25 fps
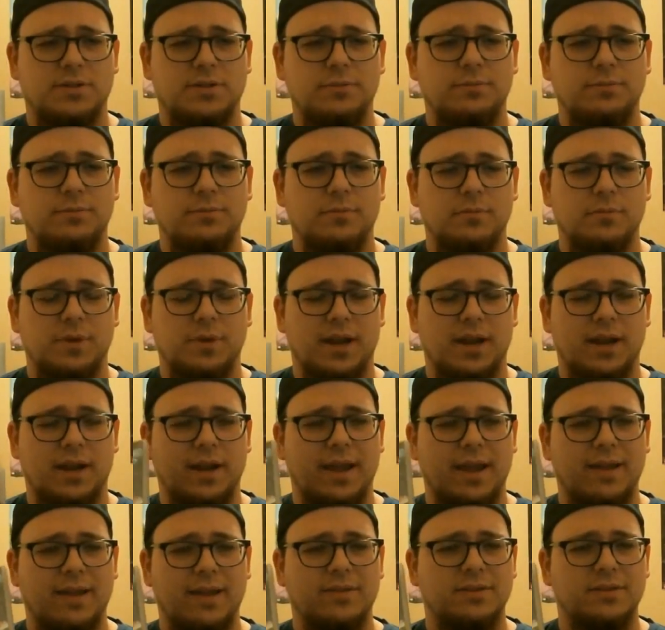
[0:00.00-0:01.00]
but I haven't
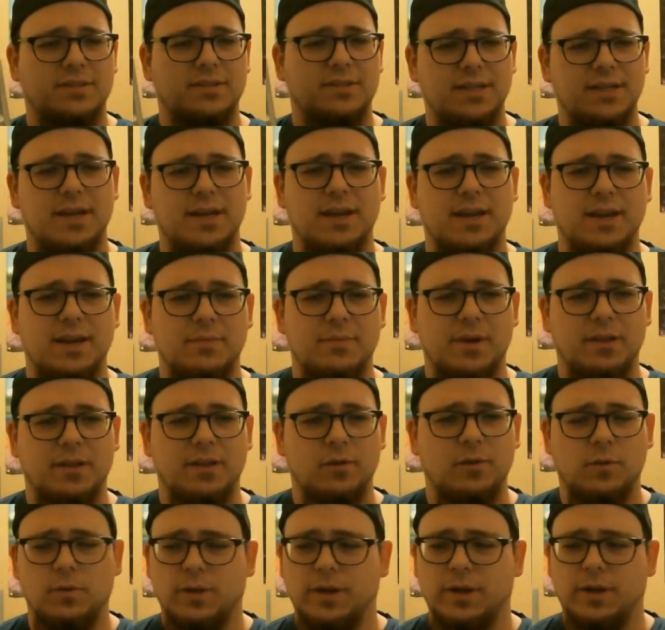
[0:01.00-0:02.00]
seen any in my local
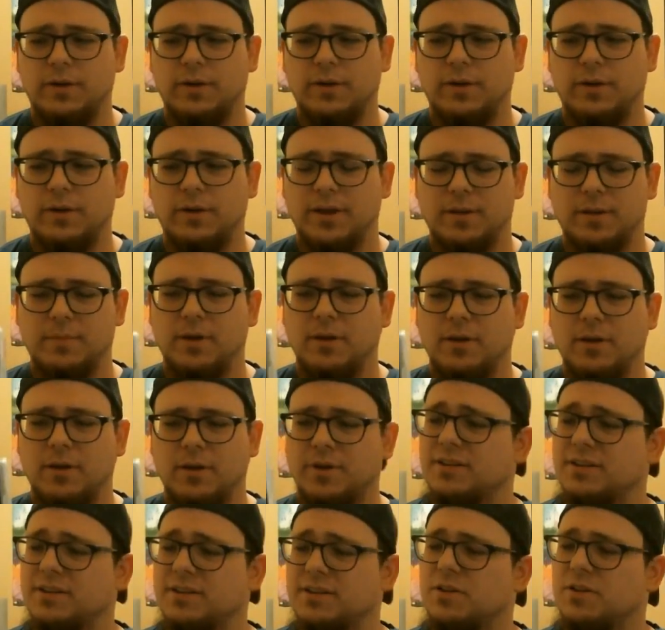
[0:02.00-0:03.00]
area to pick them up. But I saw
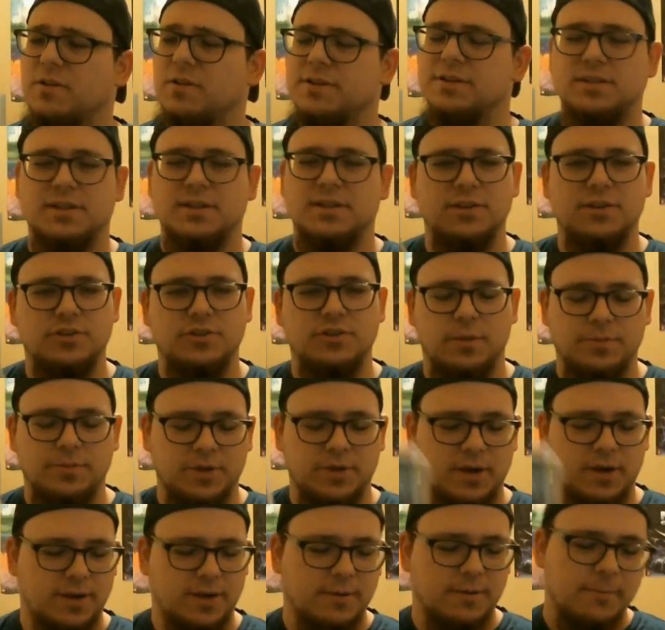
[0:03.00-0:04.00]
this and I jumped on it.
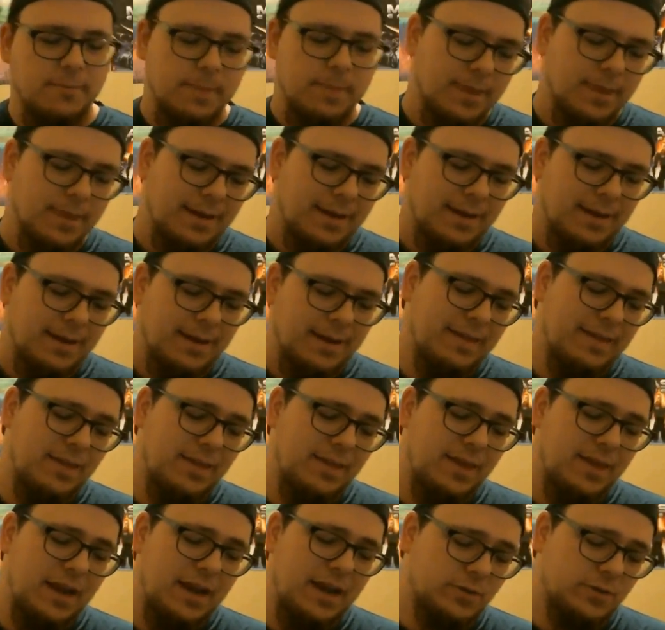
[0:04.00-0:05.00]
And then I was
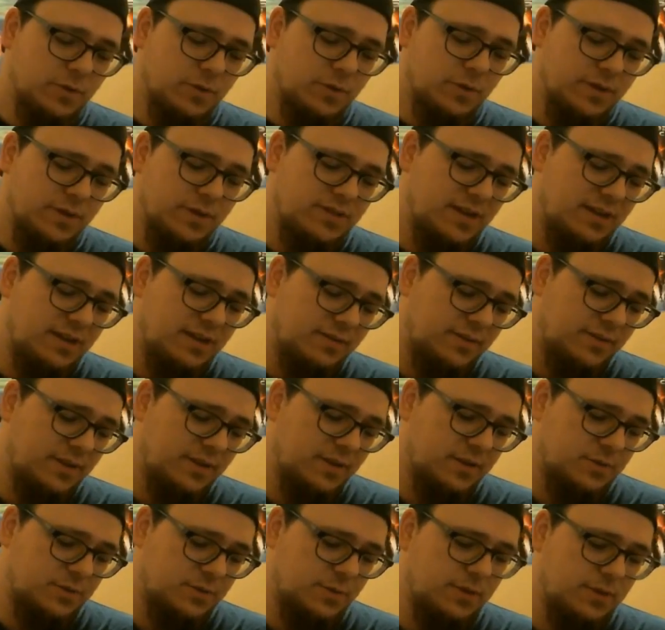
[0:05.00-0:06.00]
really excited to find this
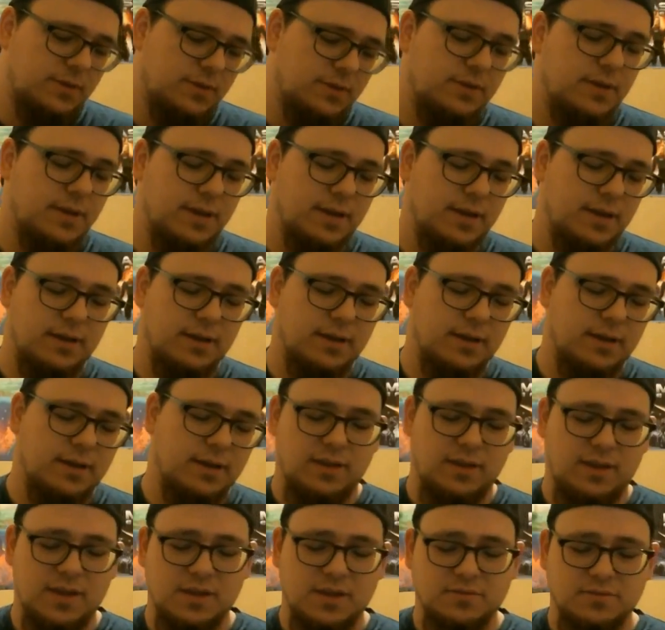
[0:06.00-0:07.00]
one, the
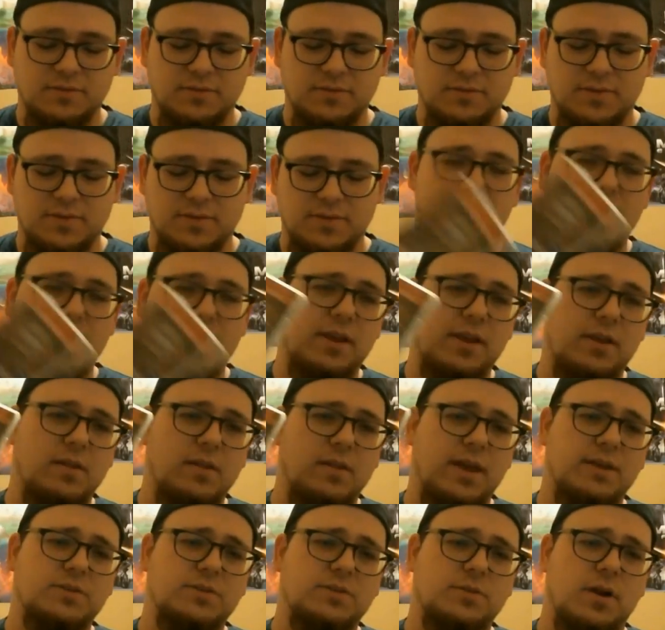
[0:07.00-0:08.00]
Castlevania Dracula X
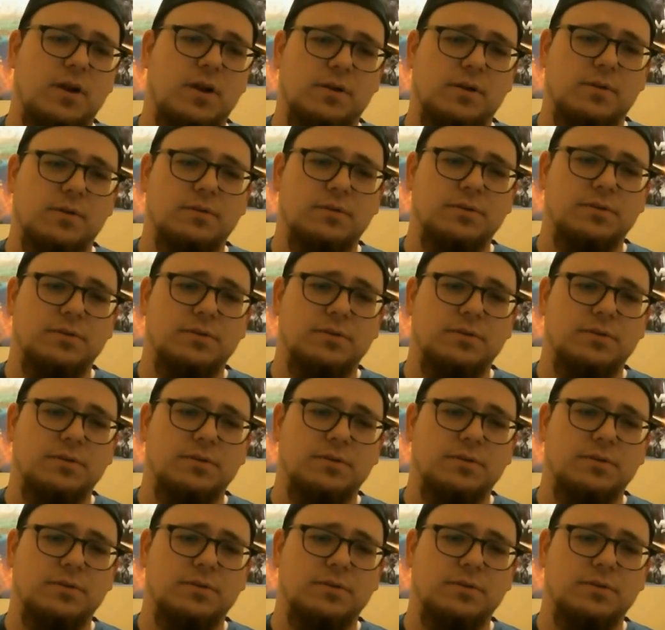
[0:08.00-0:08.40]
Chronicles.